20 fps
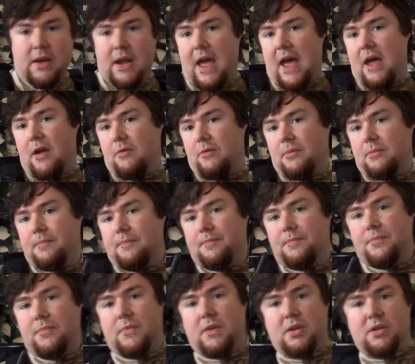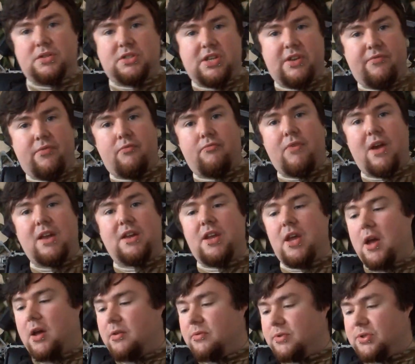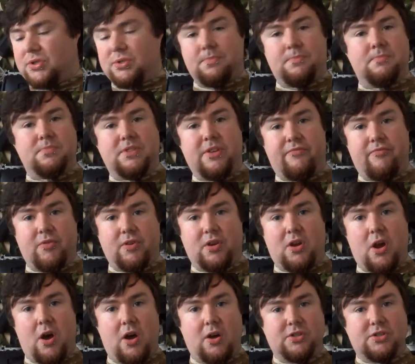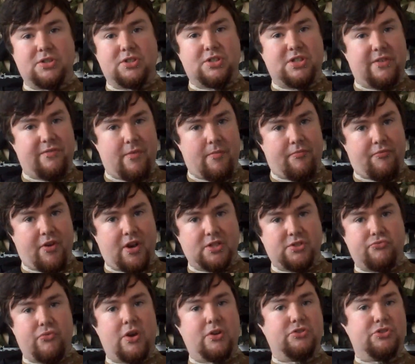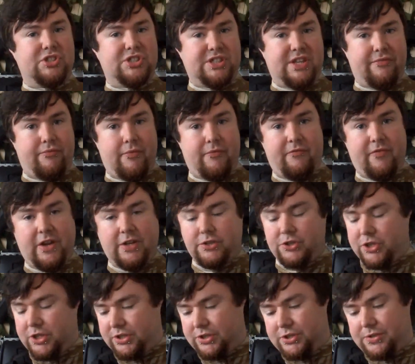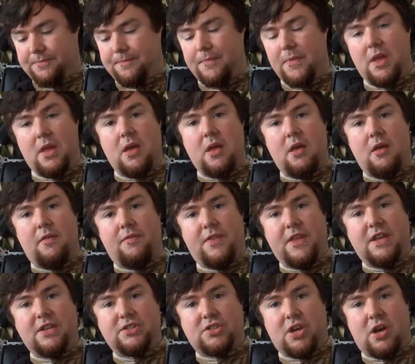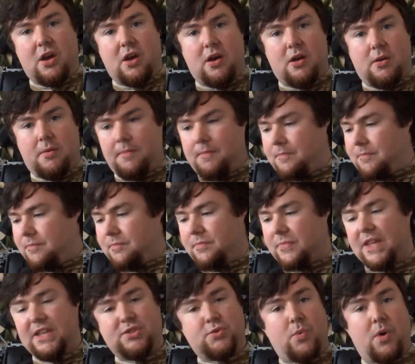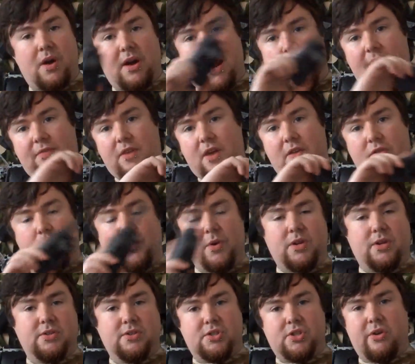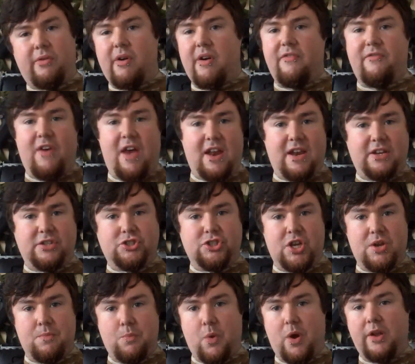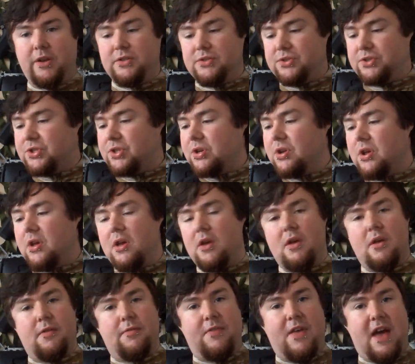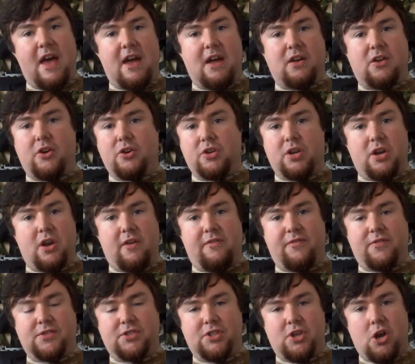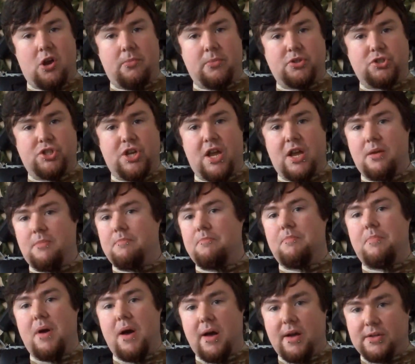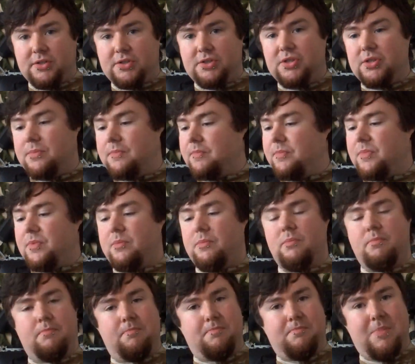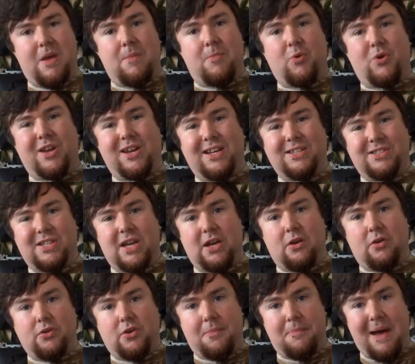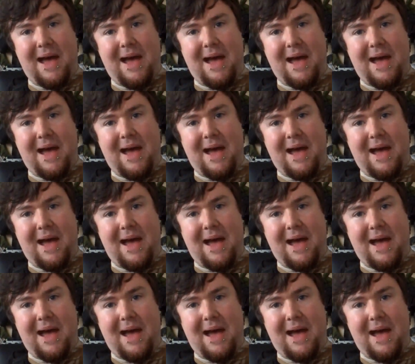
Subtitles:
Now, different radios, different costs, different price ranges, different features. This one and the other one you saw are fairly cheap ones. They're good enough for skirmishing, but people can listen in on